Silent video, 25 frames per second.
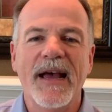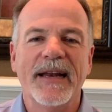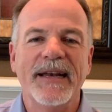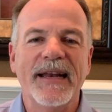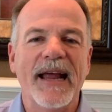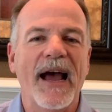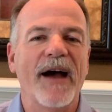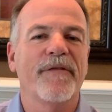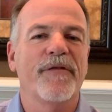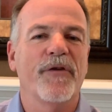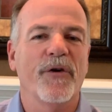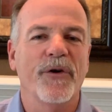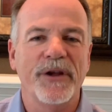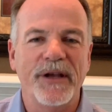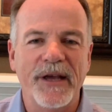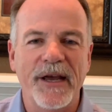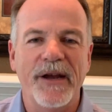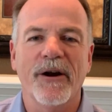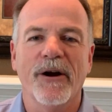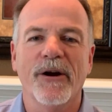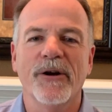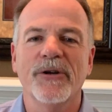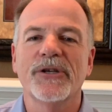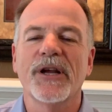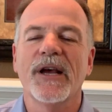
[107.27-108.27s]
Now, for
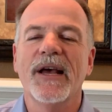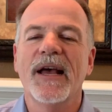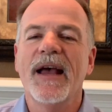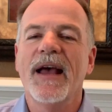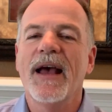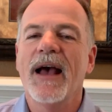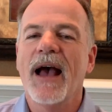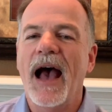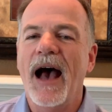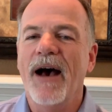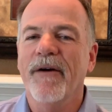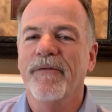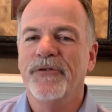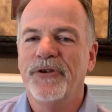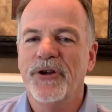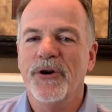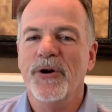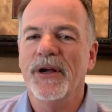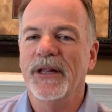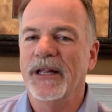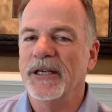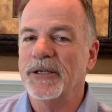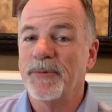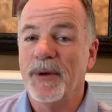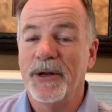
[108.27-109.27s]
years of doing this,